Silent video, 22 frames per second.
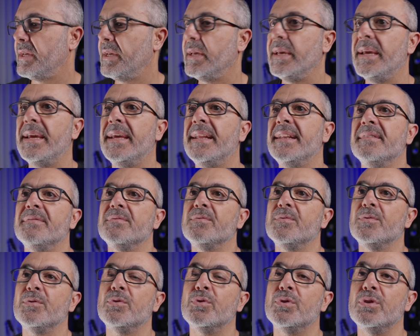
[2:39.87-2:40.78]

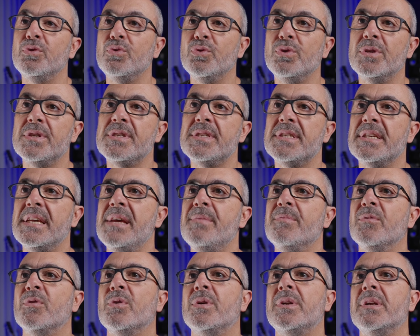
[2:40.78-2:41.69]
And I'm gonna do the
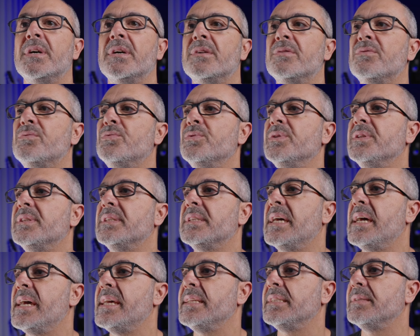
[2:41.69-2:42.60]
same. I'm gonna
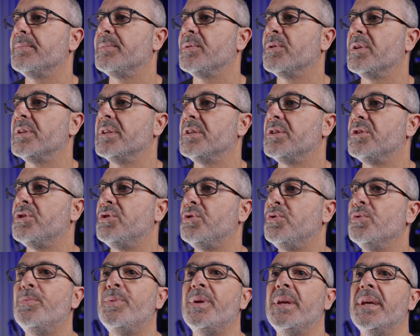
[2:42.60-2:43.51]
resize it because it's
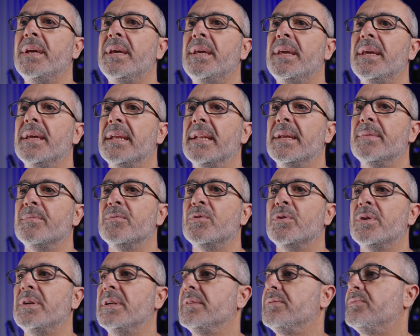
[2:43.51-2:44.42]
too big. And I'm
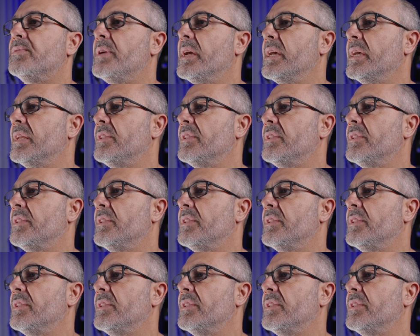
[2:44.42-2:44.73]
gonna drag